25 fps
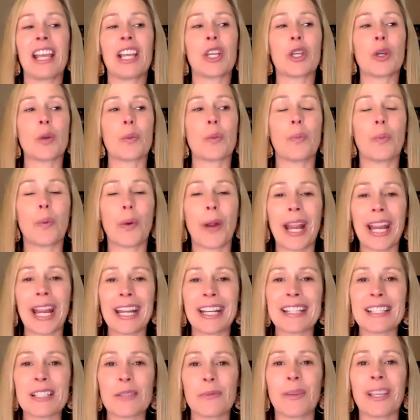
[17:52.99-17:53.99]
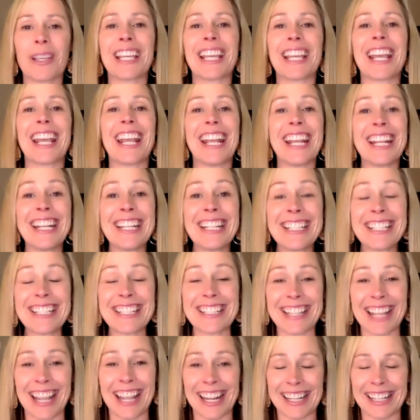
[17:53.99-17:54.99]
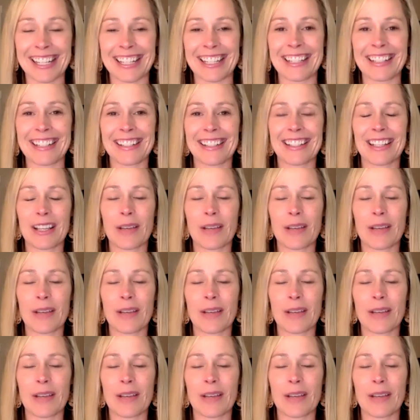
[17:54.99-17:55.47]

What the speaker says: Your brain is being inundated